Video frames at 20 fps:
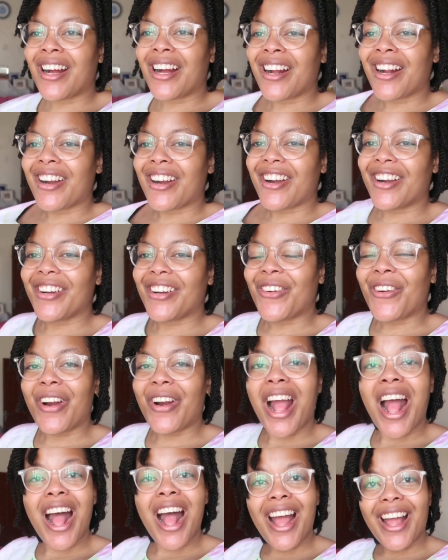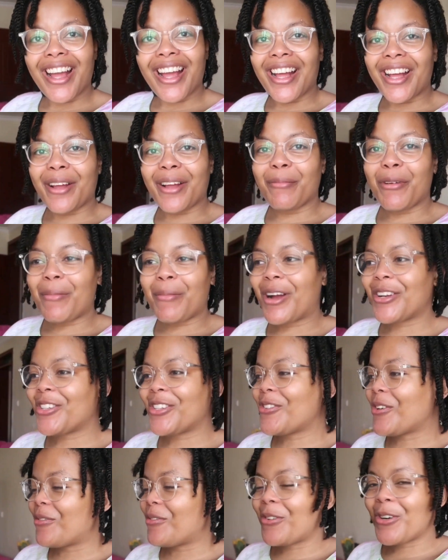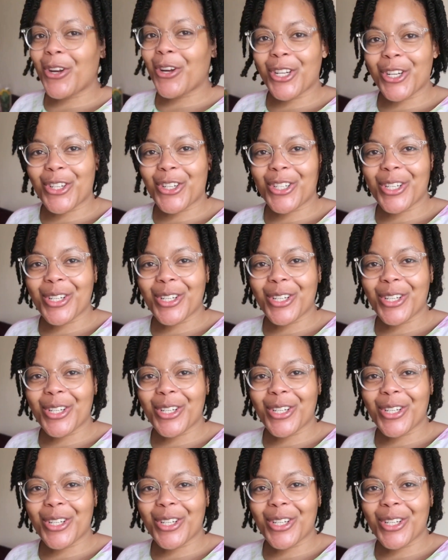are or i am about to do a photo